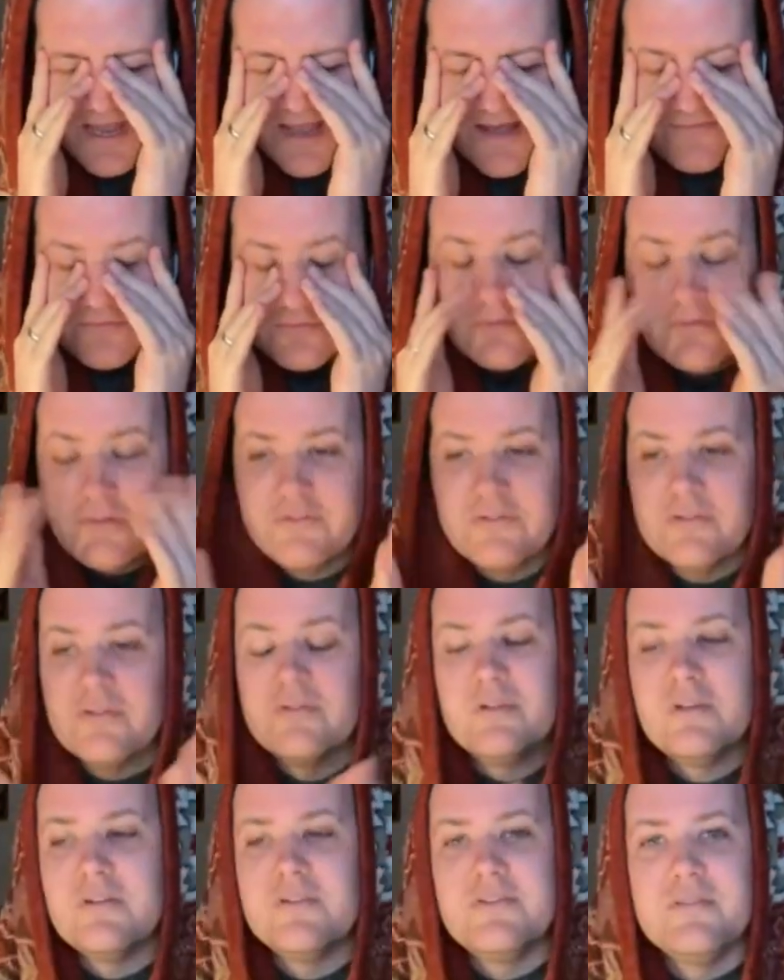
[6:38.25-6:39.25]
haven't. So,
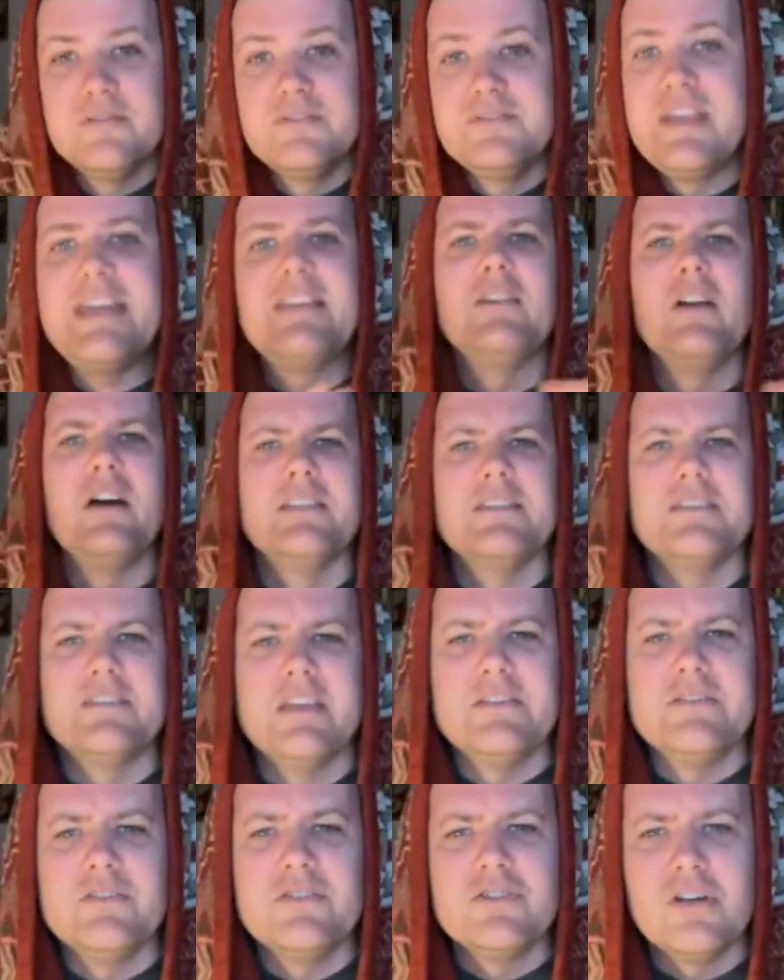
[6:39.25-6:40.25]
you know, it's, it's deadline
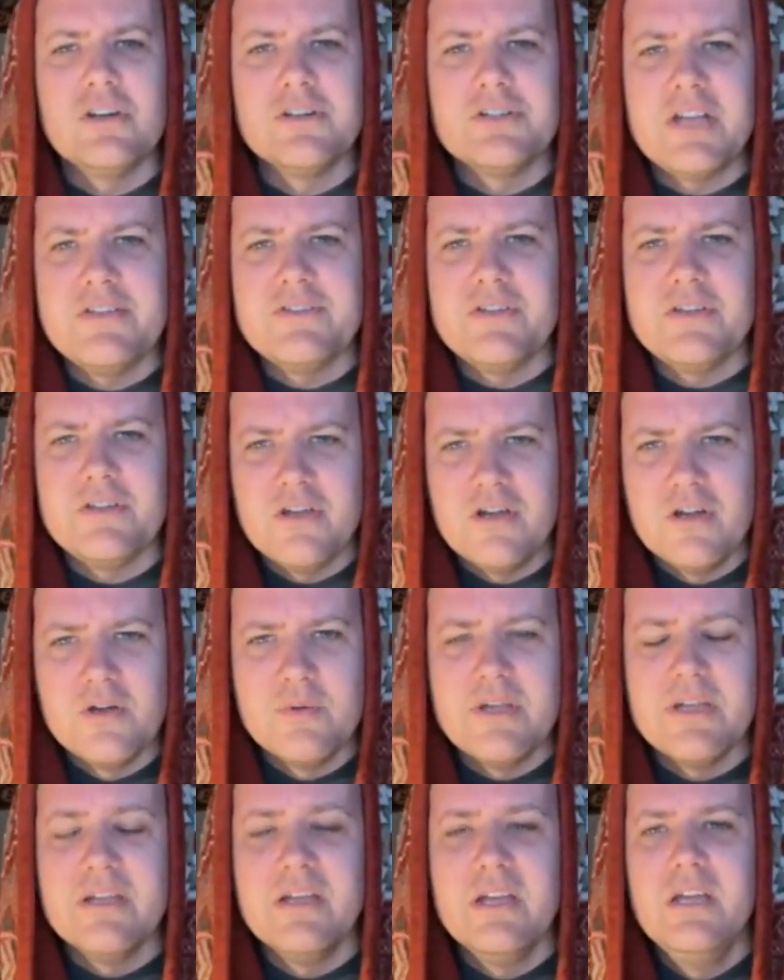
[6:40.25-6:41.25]
season, Josh. As you know,
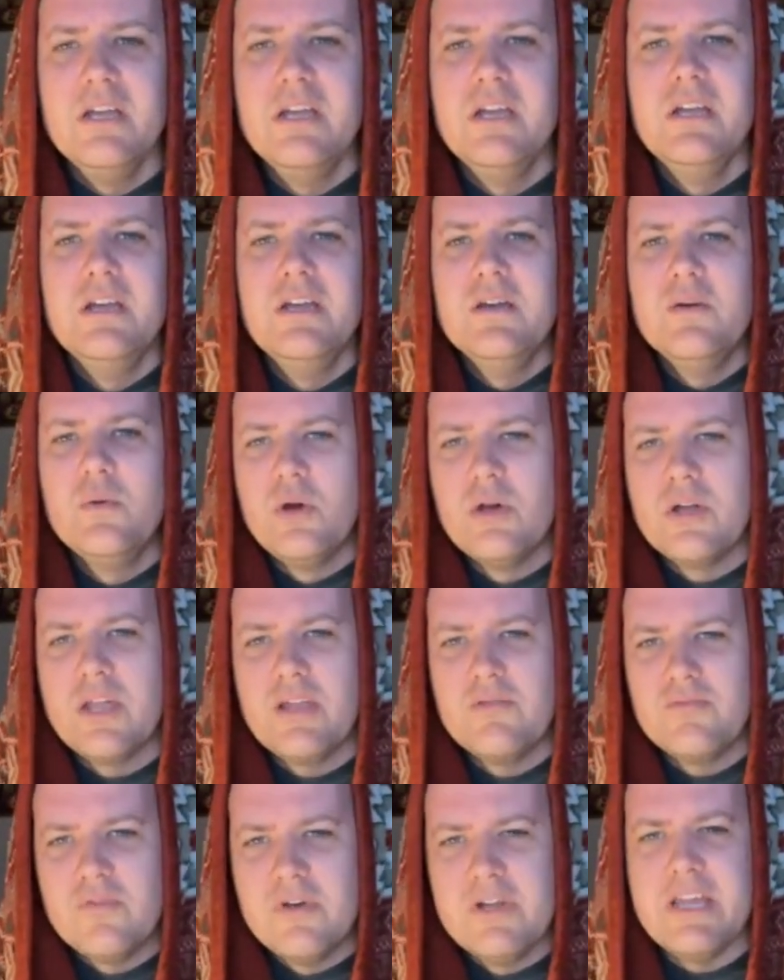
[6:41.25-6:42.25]
we're, yeah, we're yeah,
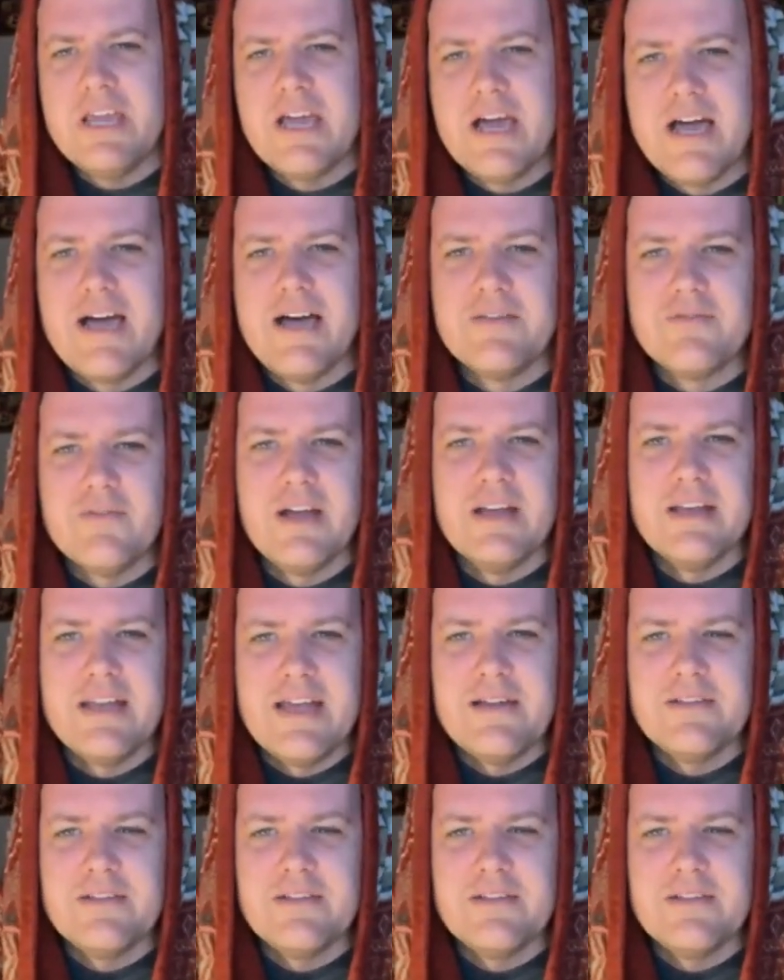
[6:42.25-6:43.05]
working really hard right now.